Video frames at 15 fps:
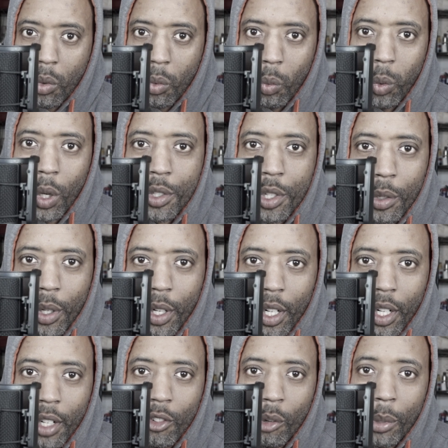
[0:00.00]
What's going on,
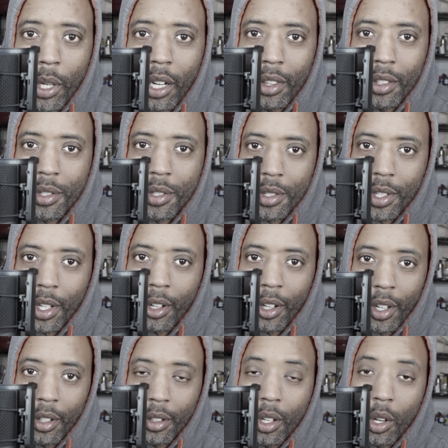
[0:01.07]
everybody? This is
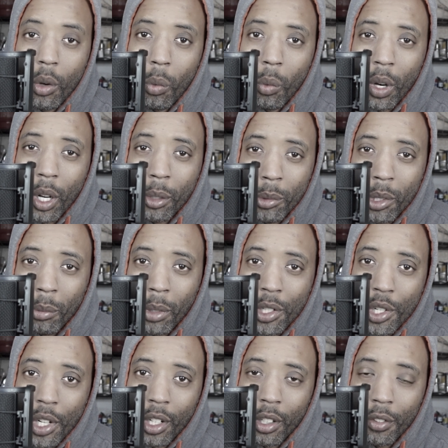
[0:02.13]
Darian. Welcome to my
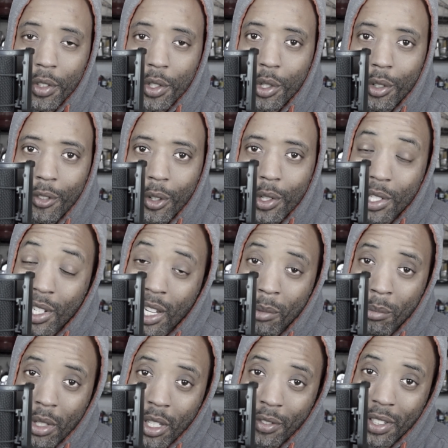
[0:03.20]
channel if it's your first
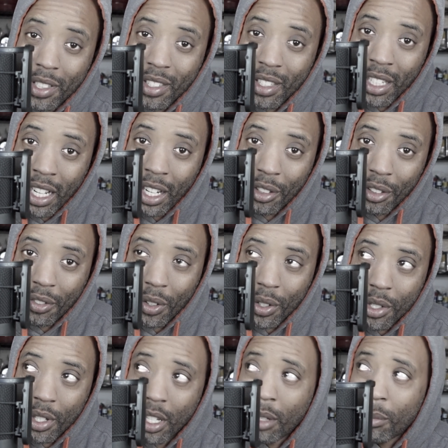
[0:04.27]
time. If it's not your first
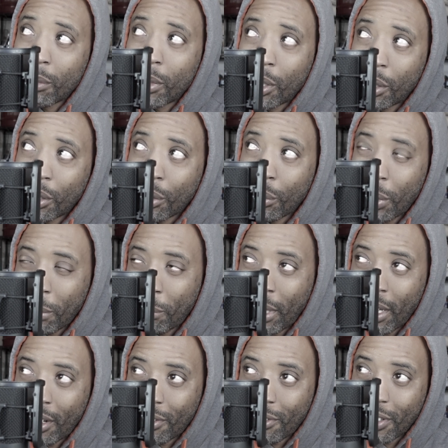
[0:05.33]
time and you're a
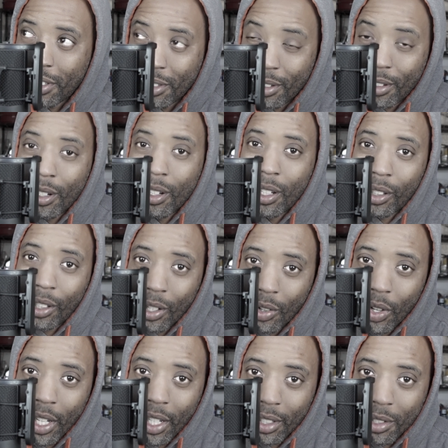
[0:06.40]
repeat offender, go
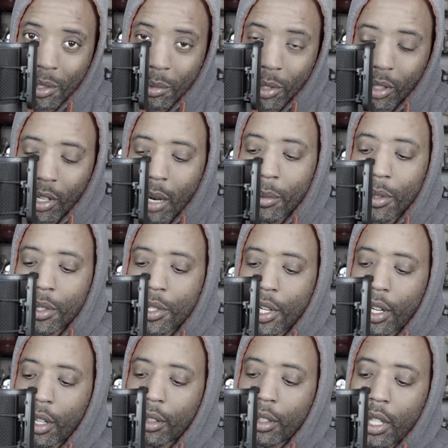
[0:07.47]
ahead and subscribe to the
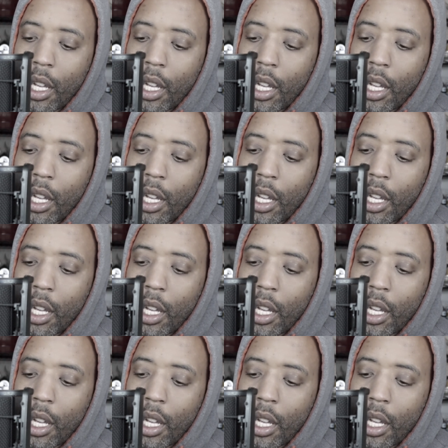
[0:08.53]
channel.